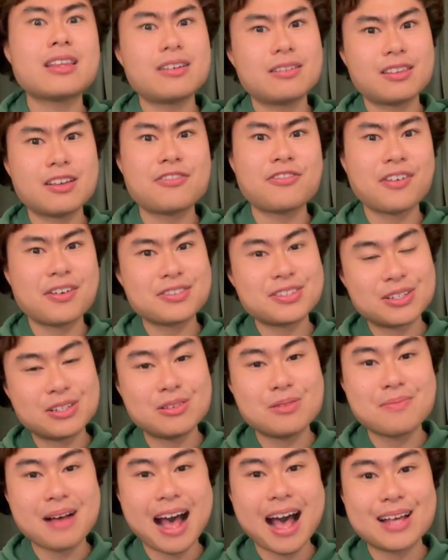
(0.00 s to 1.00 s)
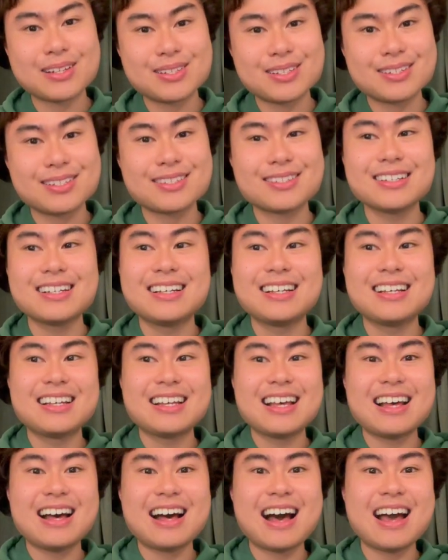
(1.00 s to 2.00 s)
first two masks,
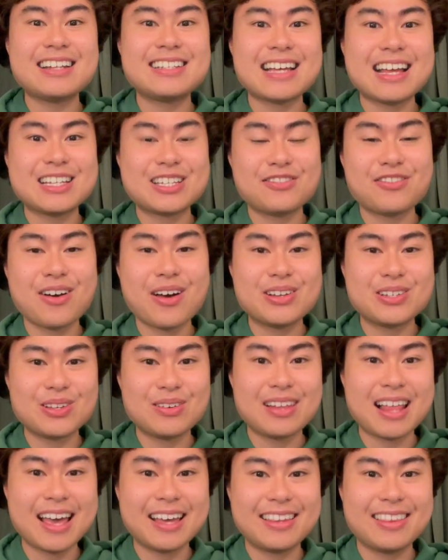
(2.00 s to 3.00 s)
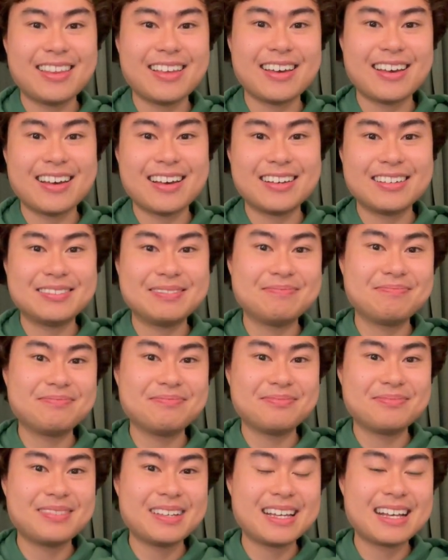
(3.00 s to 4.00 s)
I tend to fall into like the
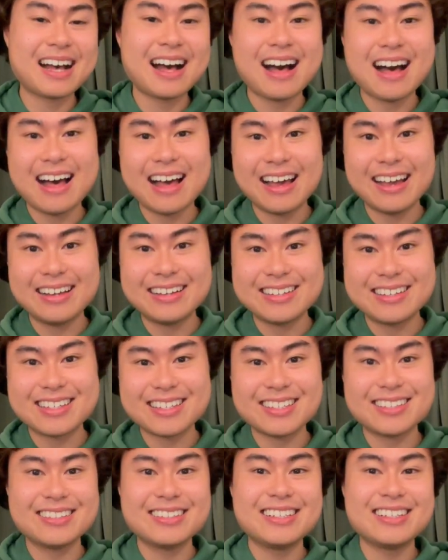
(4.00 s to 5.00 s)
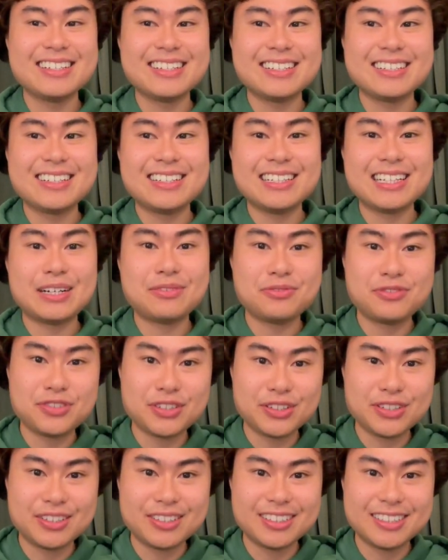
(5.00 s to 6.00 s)
kind,
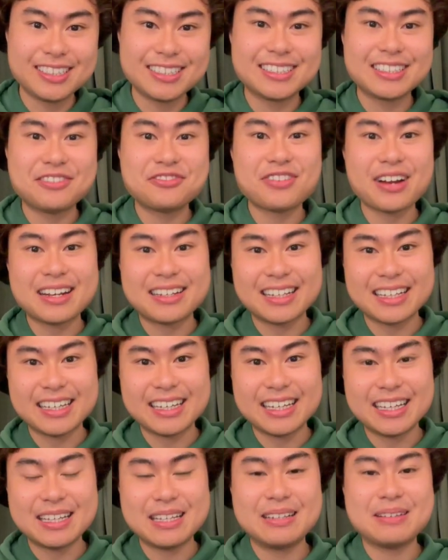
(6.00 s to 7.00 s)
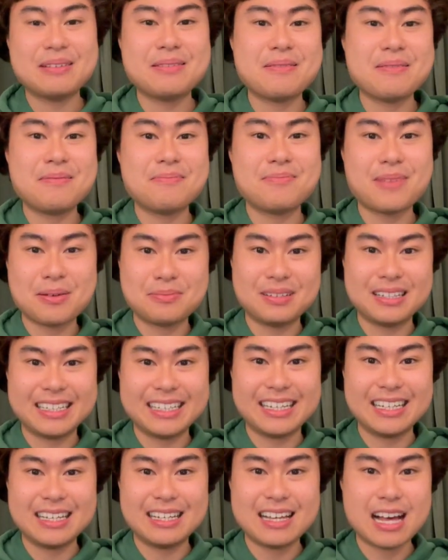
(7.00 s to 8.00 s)
helpful, friendly,
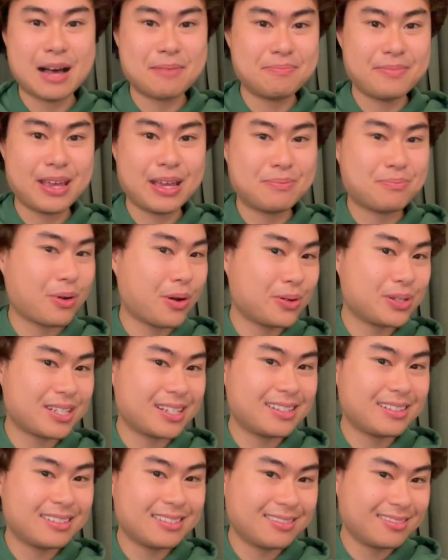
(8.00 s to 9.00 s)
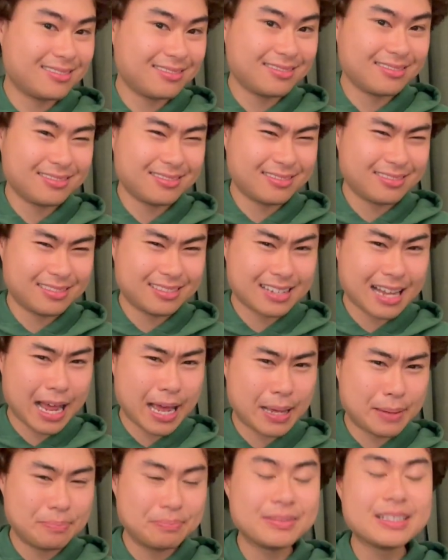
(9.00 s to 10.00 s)
bubbly, upbeat person
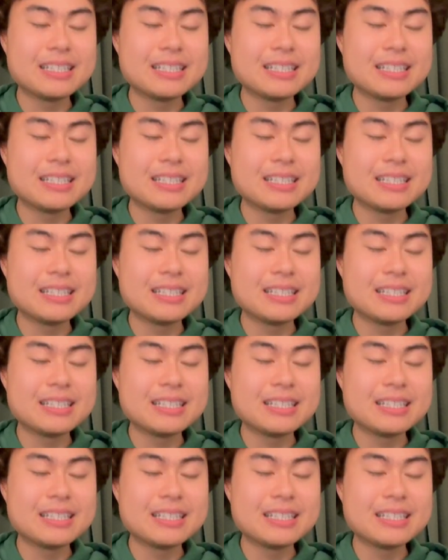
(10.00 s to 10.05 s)
type.